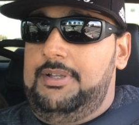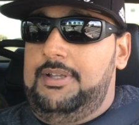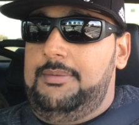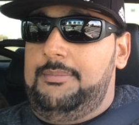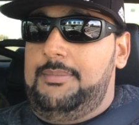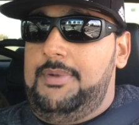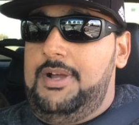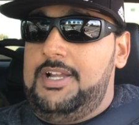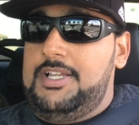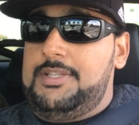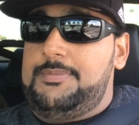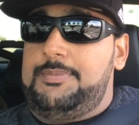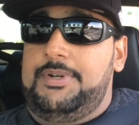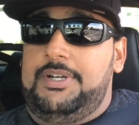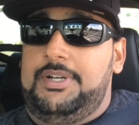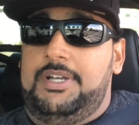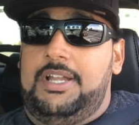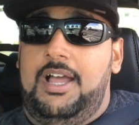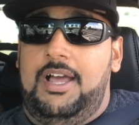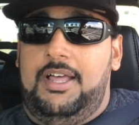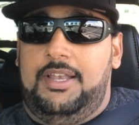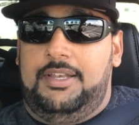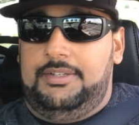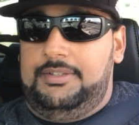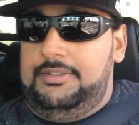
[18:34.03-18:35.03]
miles per
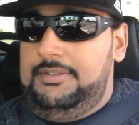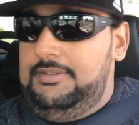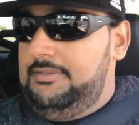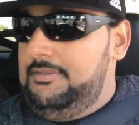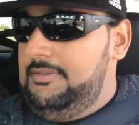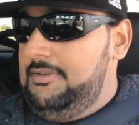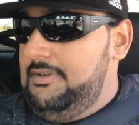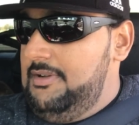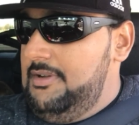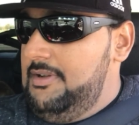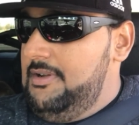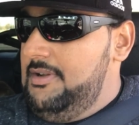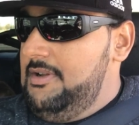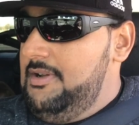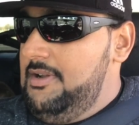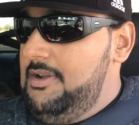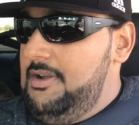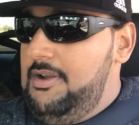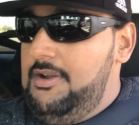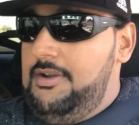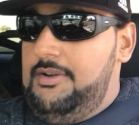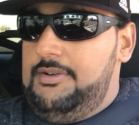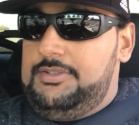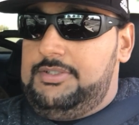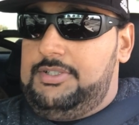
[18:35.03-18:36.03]
gallon.
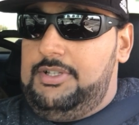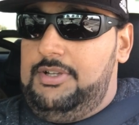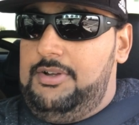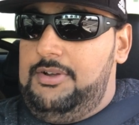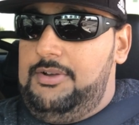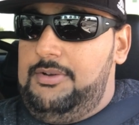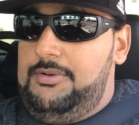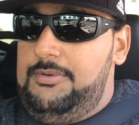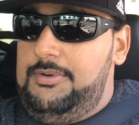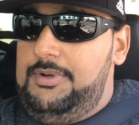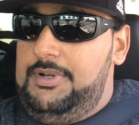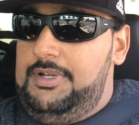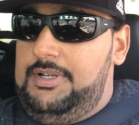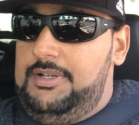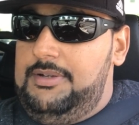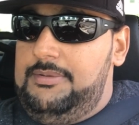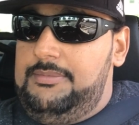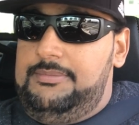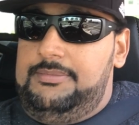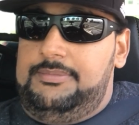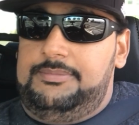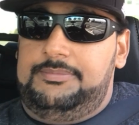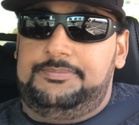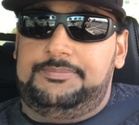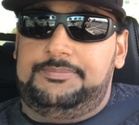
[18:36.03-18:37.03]
So